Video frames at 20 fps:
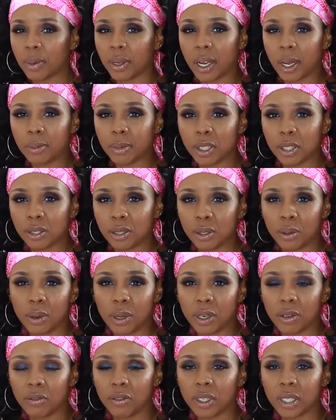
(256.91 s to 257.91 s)
but I'm just
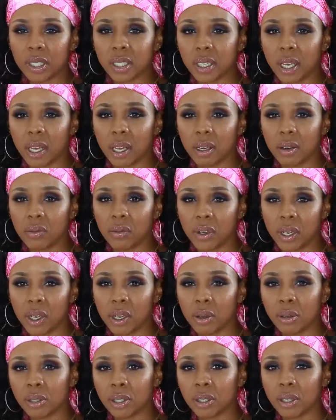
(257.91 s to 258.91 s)
doing it for the sake of the
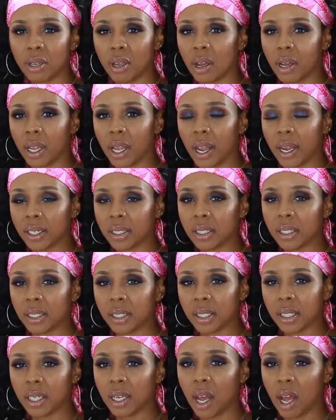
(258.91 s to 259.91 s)
video so y'all can actually
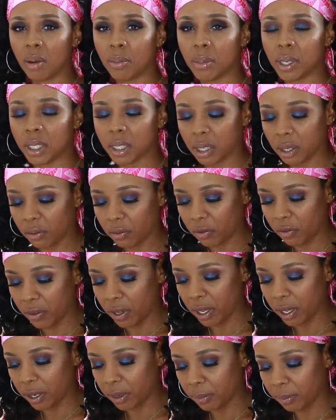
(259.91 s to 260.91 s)
see how much can
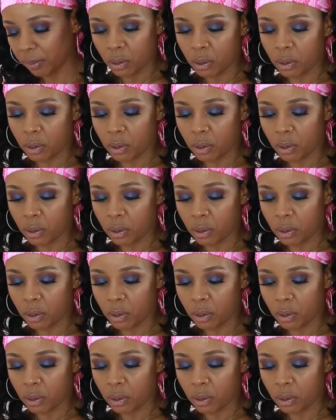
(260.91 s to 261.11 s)
fit.